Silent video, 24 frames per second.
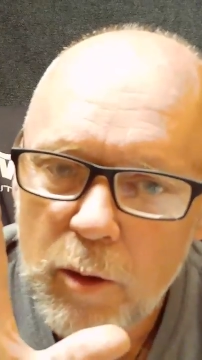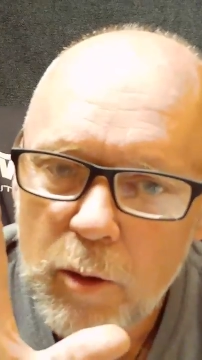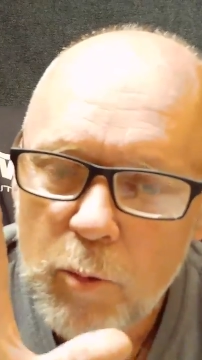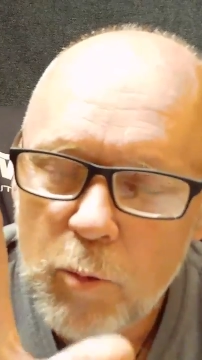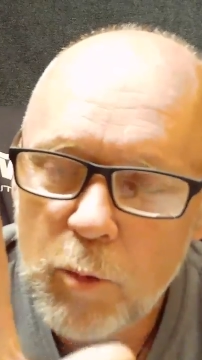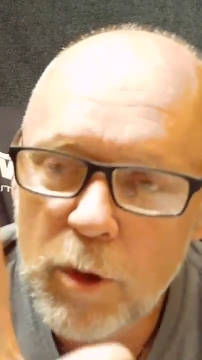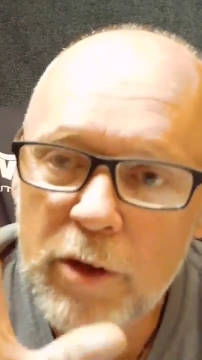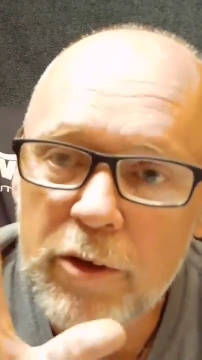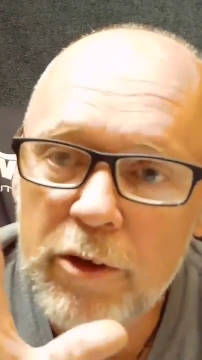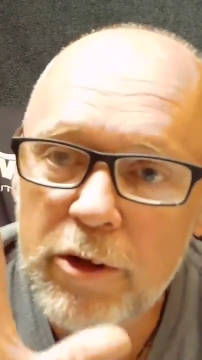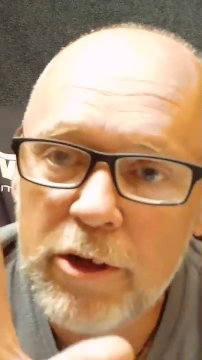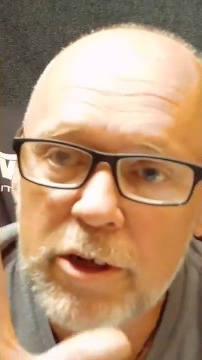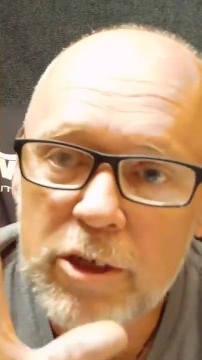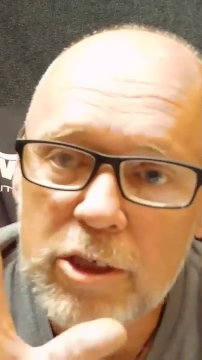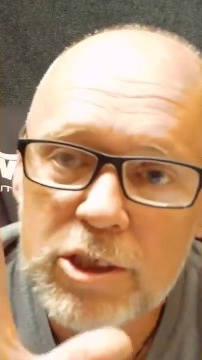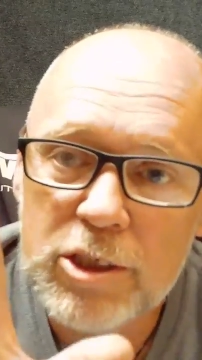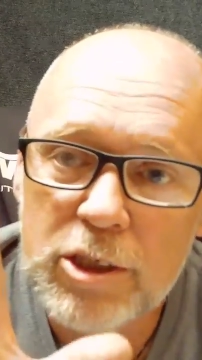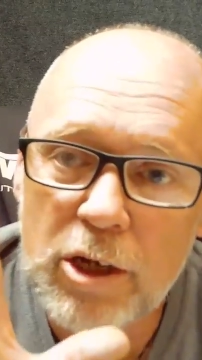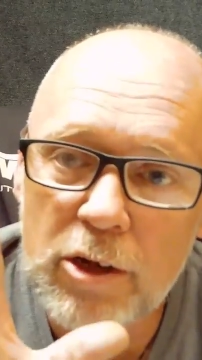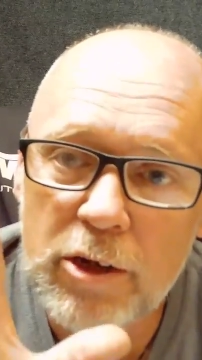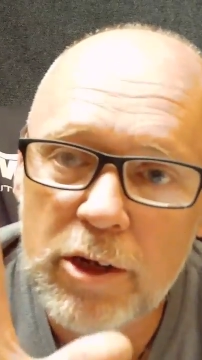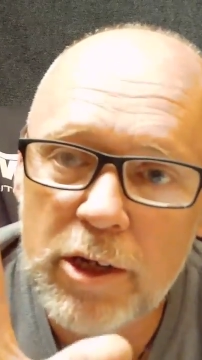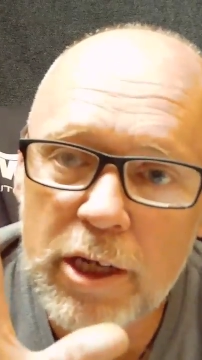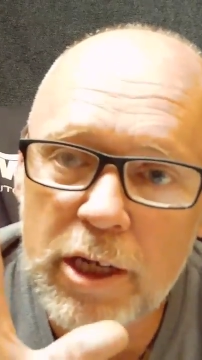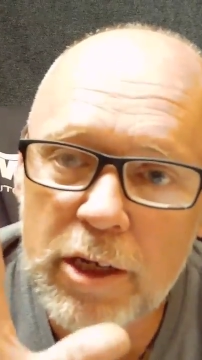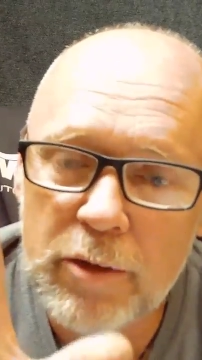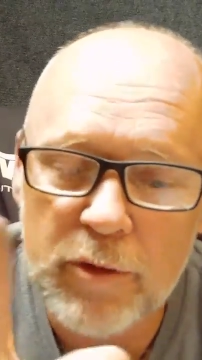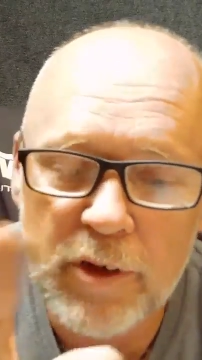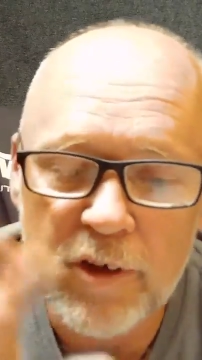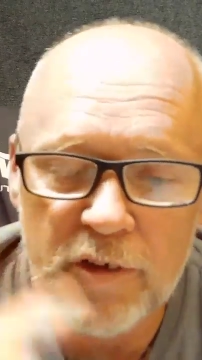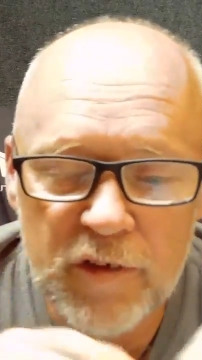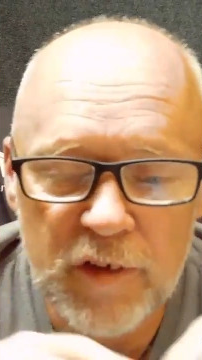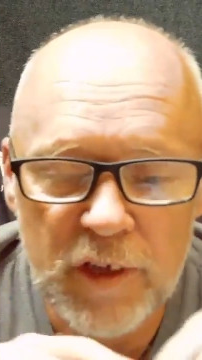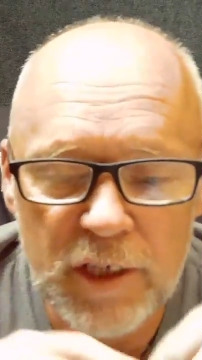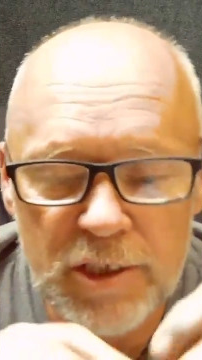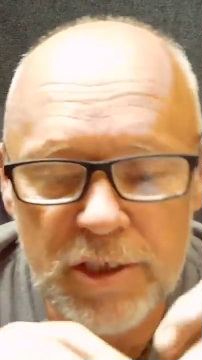whether you're starting to get
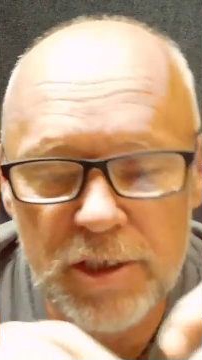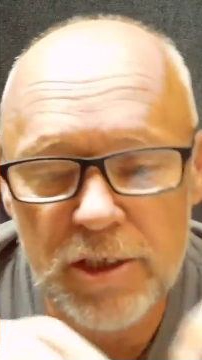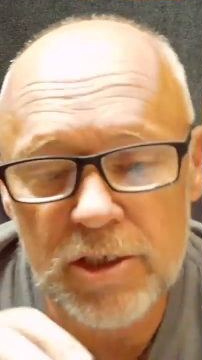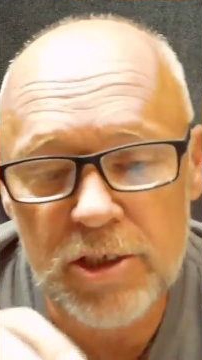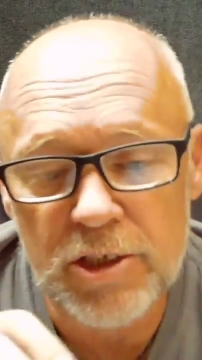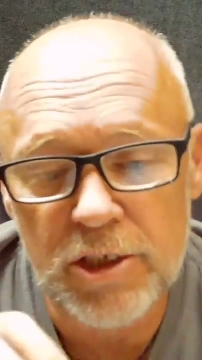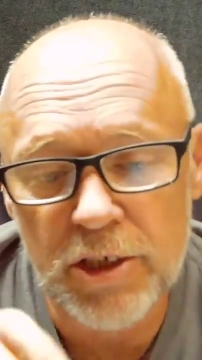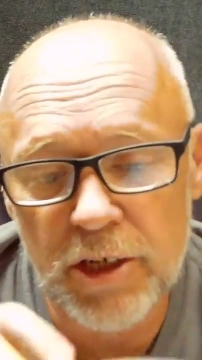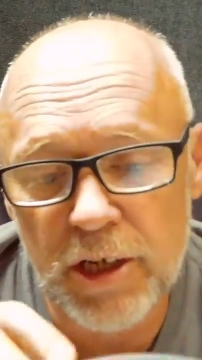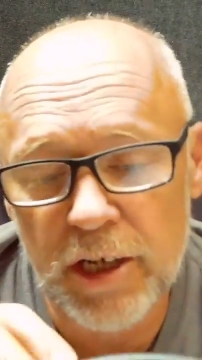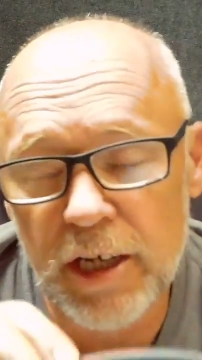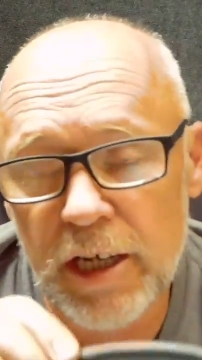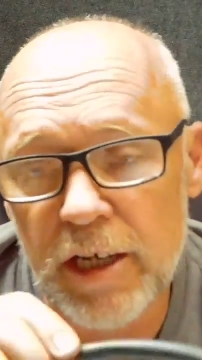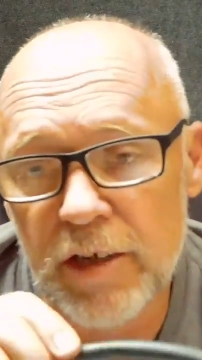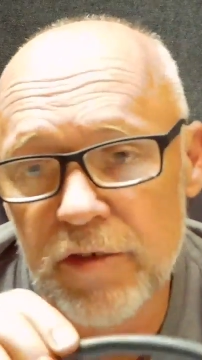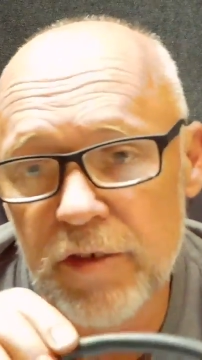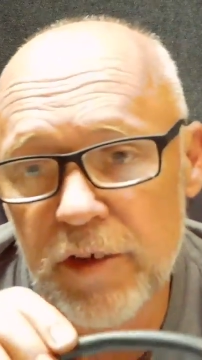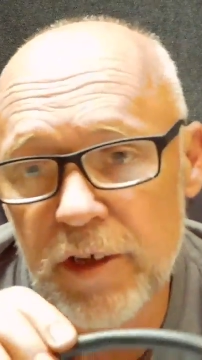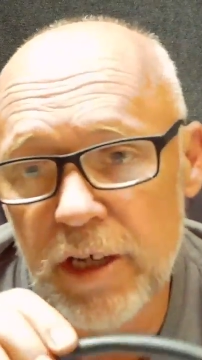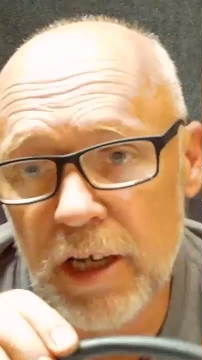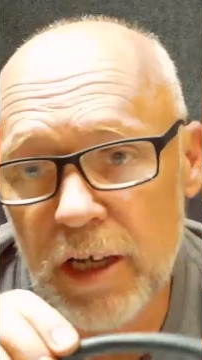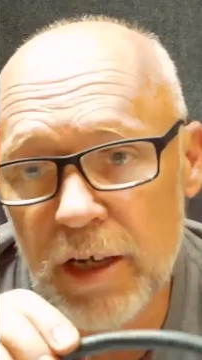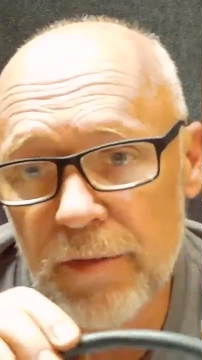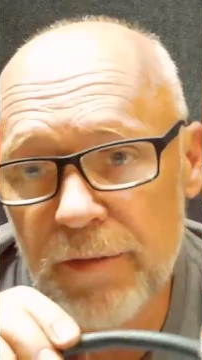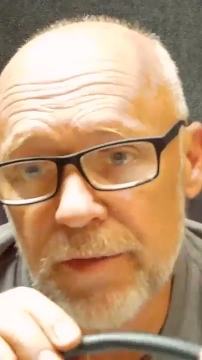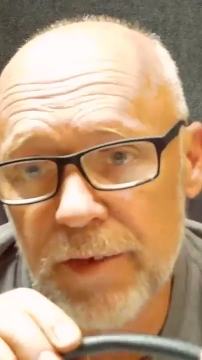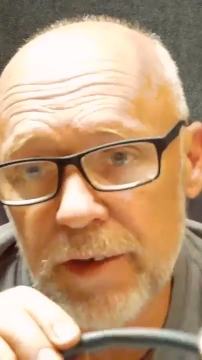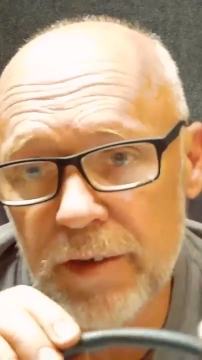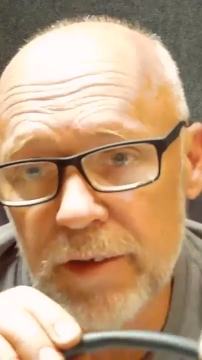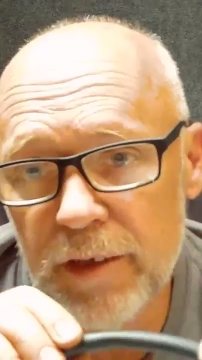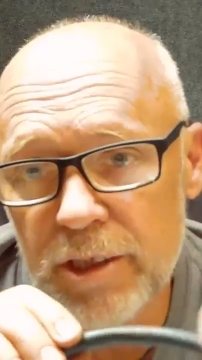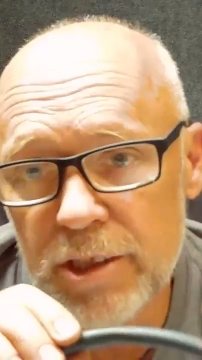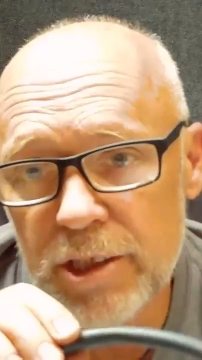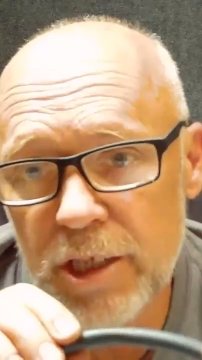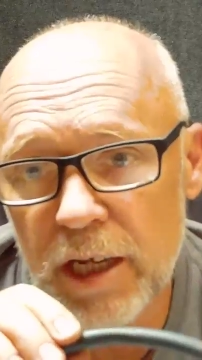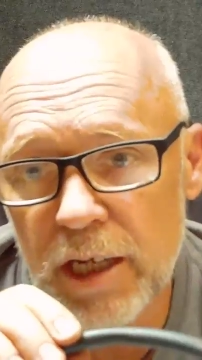resistance, and you can actually kind of feel
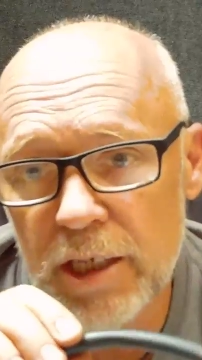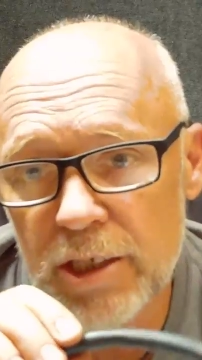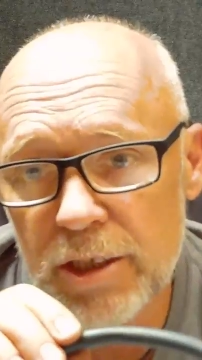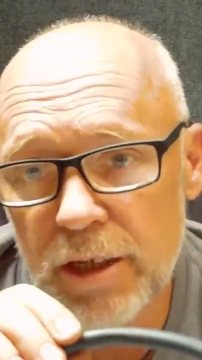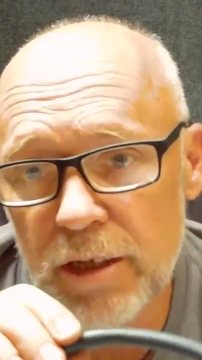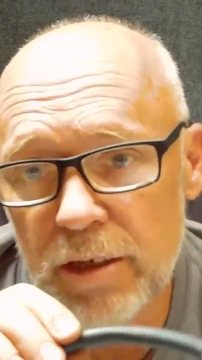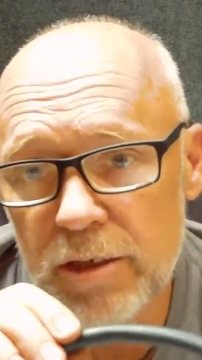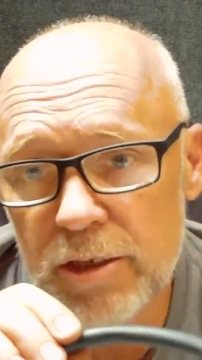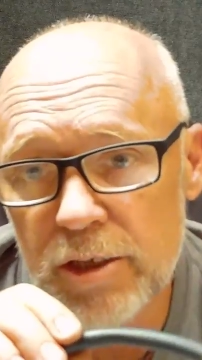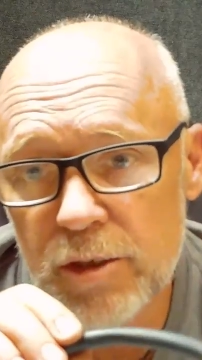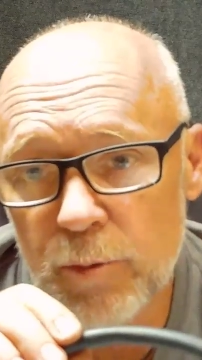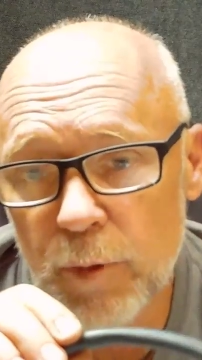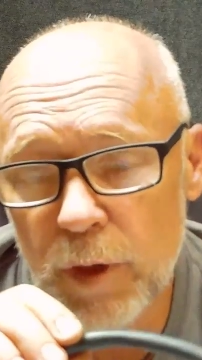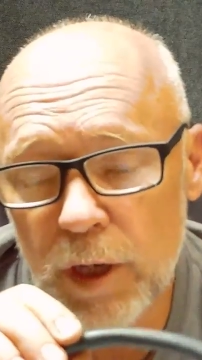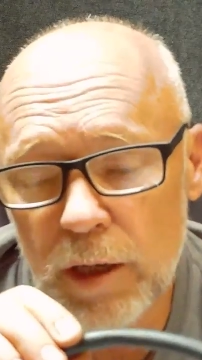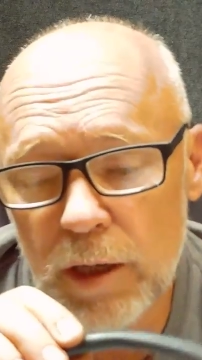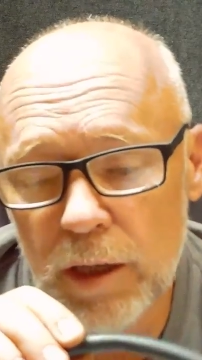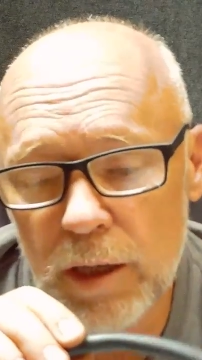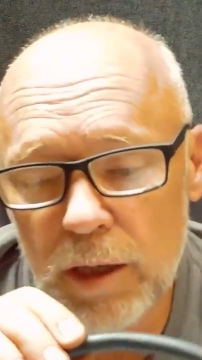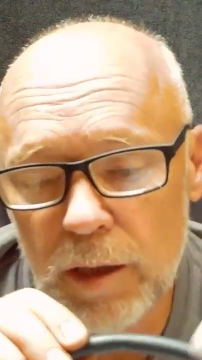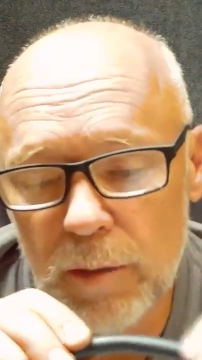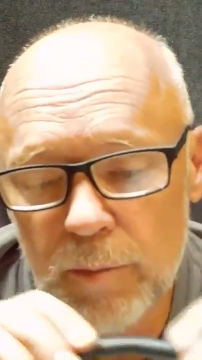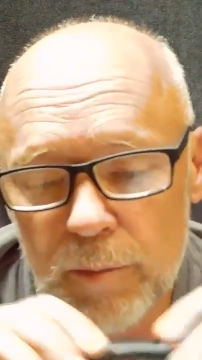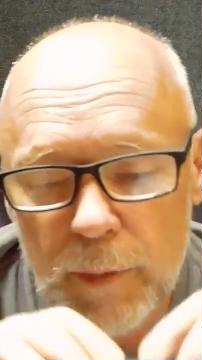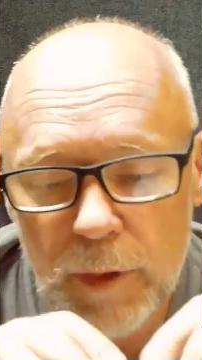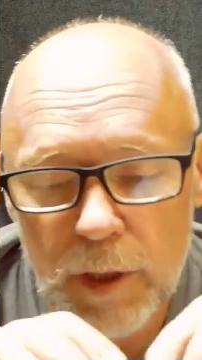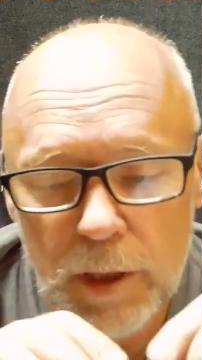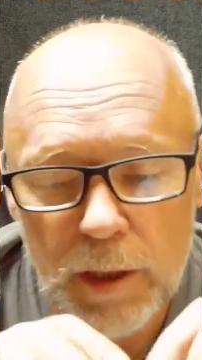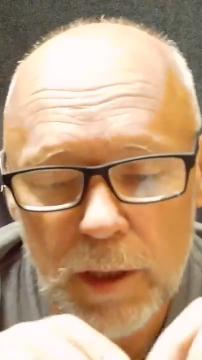this guy starting to swell up.